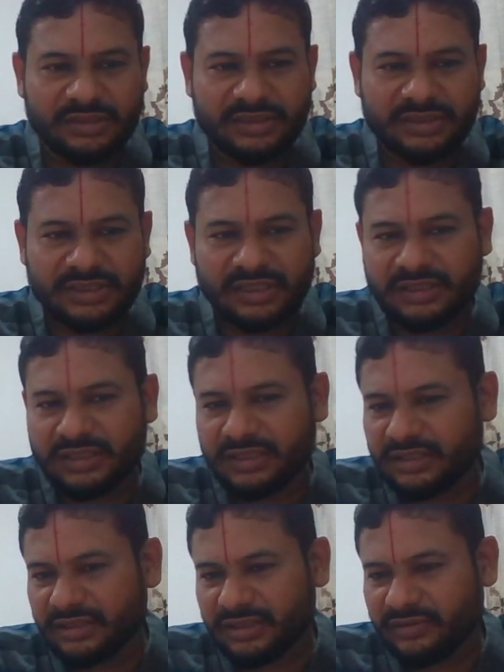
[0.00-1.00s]
This is
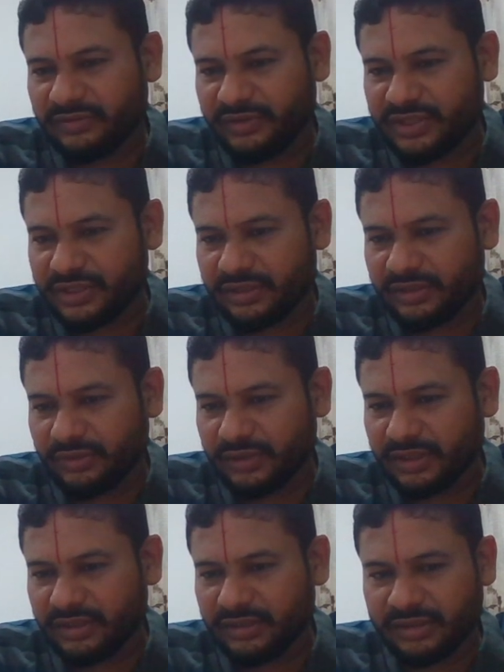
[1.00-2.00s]
another feature you
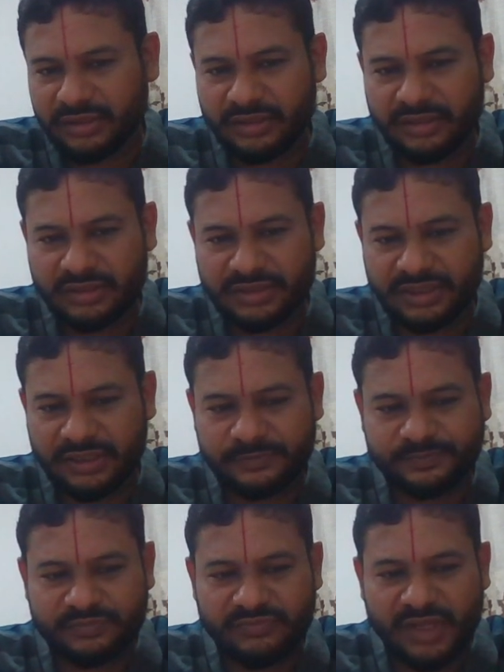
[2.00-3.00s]
can see.
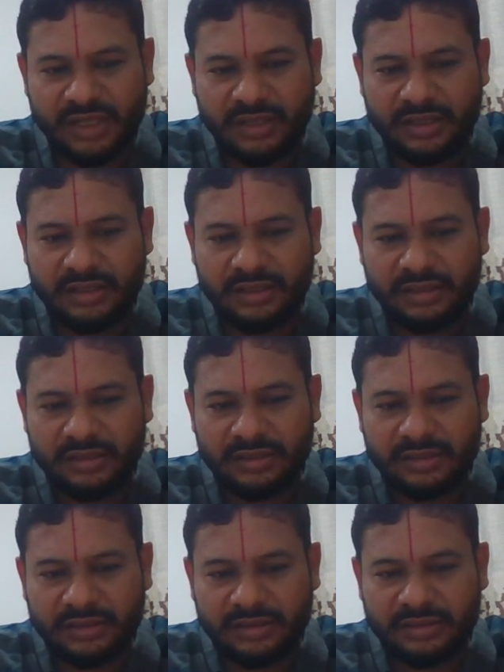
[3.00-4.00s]

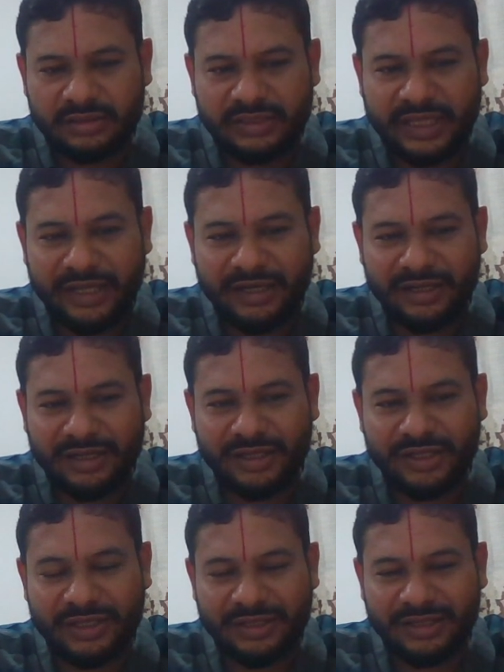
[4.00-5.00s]
Then
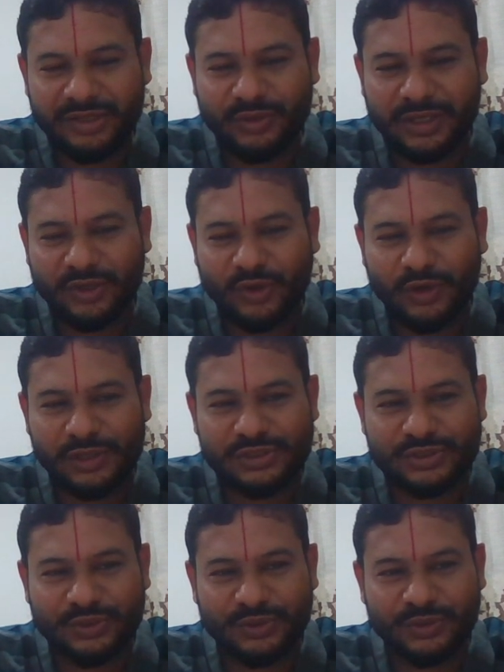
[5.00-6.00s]
you can
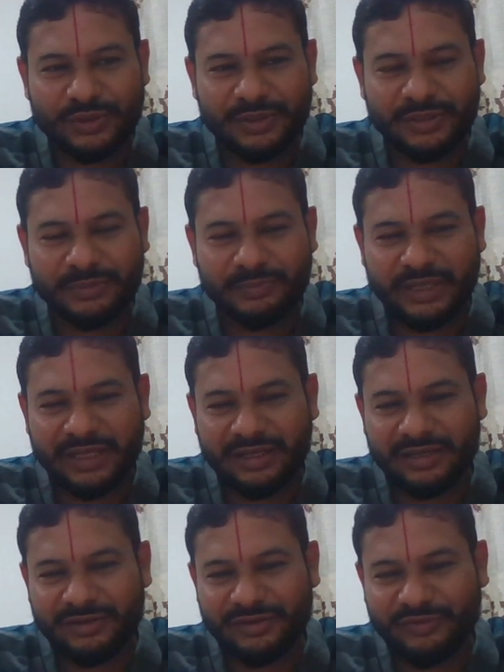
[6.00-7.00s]
also
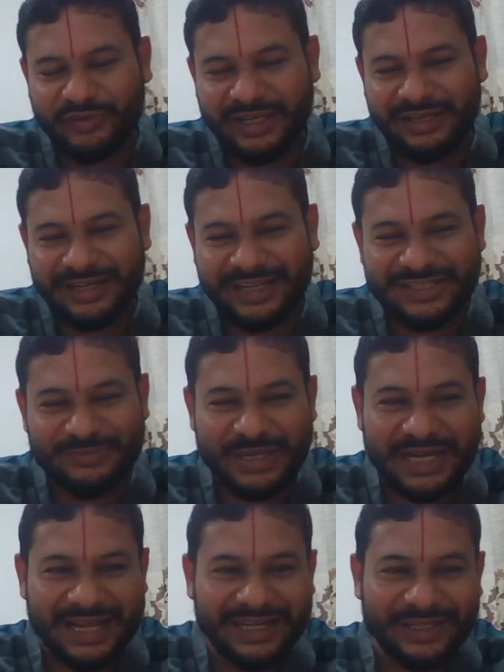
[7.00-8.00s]
make very nice
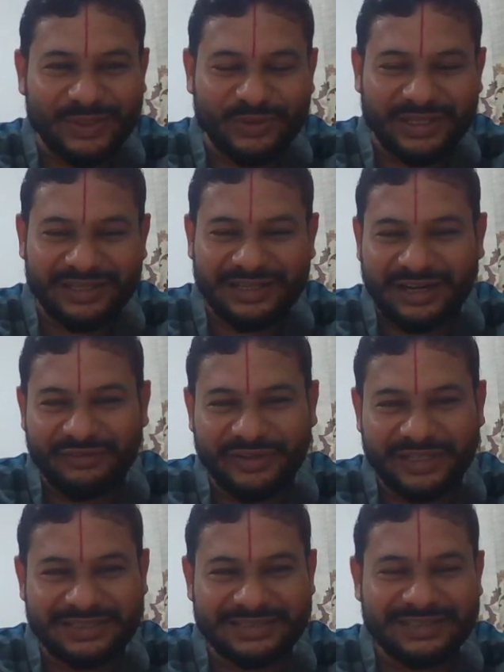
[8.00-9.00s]
metallic looking
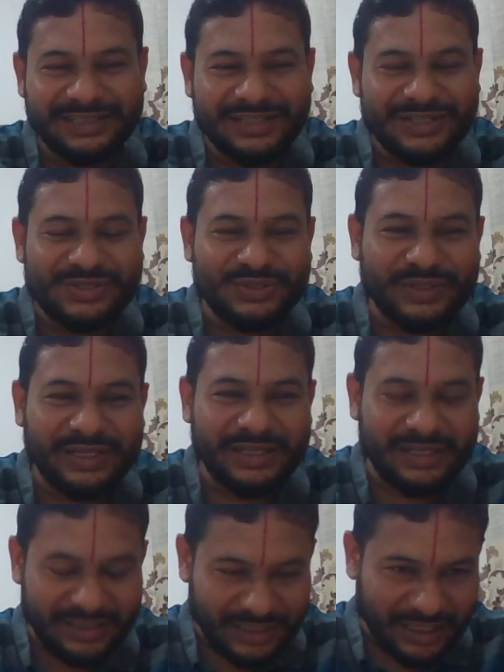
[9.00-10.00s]
graphics. So
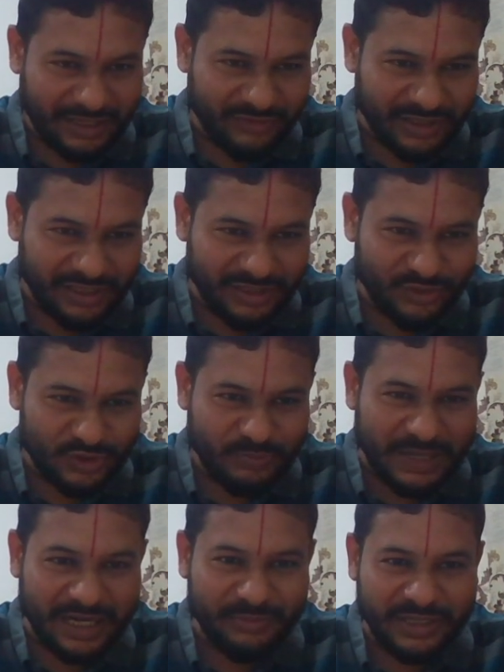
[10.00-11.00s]
here I have again used
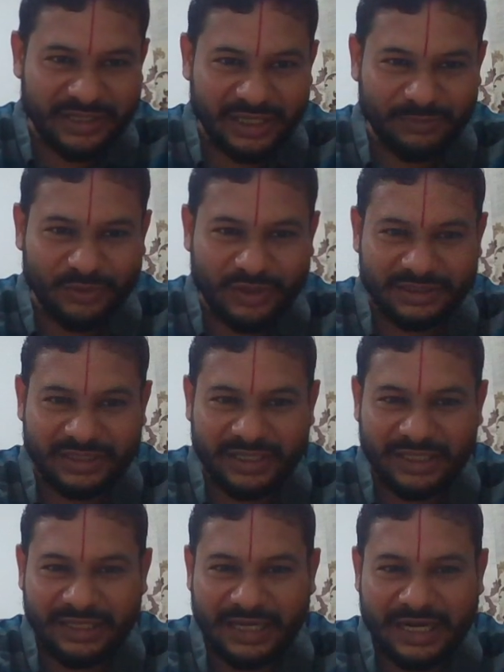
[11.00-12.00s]
parametric plot
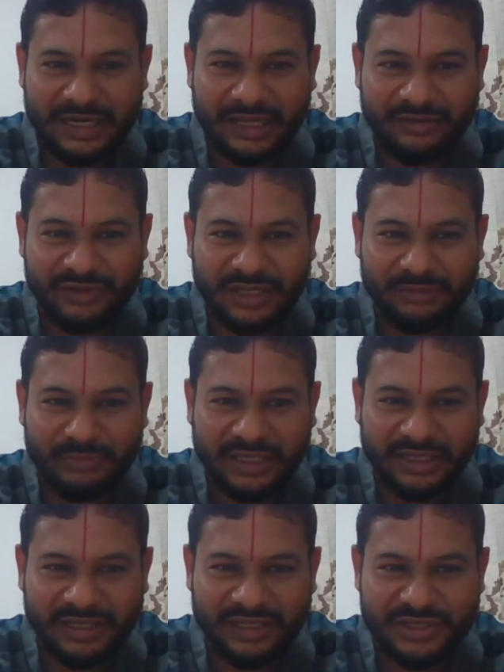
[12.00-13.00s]
3D and I have done
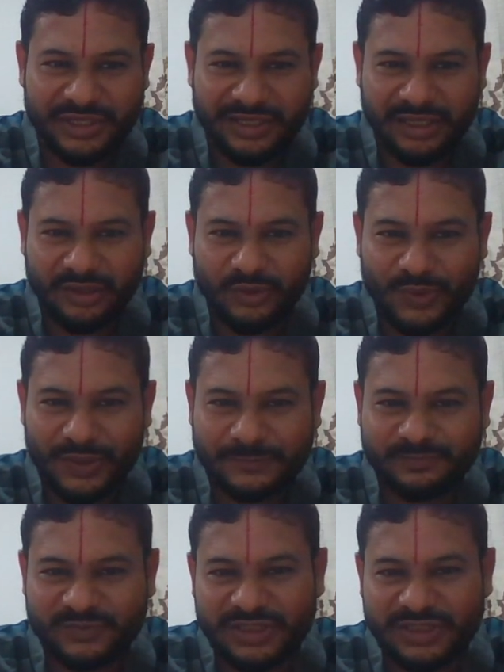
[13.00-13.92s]
material shading gold.